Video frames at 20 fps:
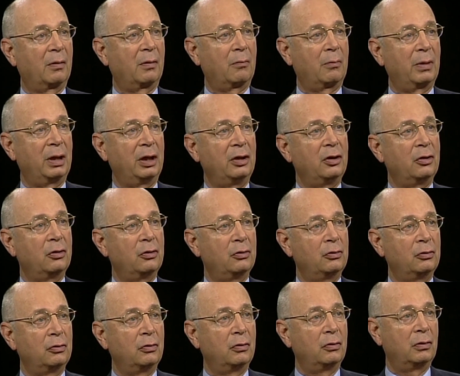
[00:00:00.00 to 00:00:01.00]
When
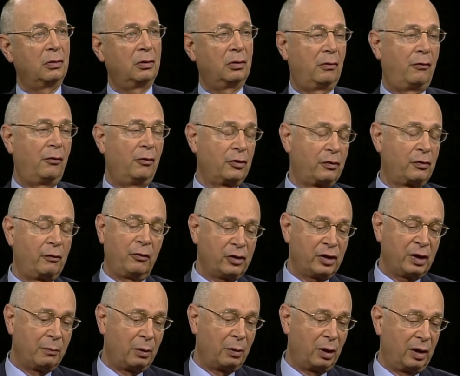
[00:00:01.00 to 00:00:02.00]
you, for
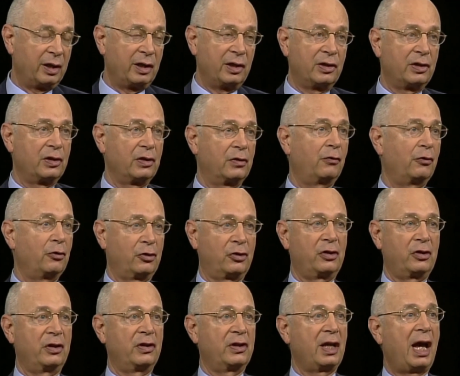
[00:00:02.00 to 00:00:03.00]
several reasons.
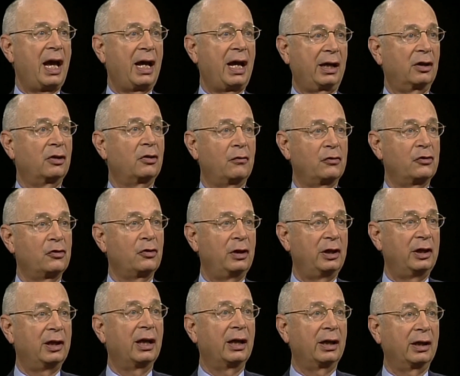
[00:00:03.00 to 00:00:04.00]
First, it's an act of
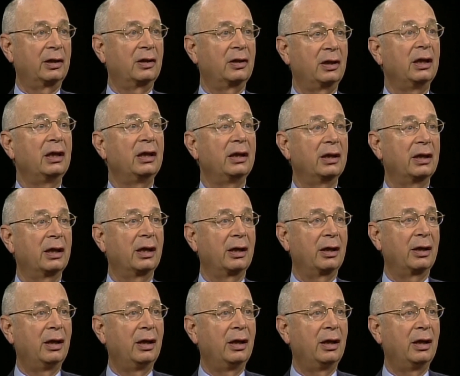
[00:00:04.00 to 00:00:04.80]
solidarity.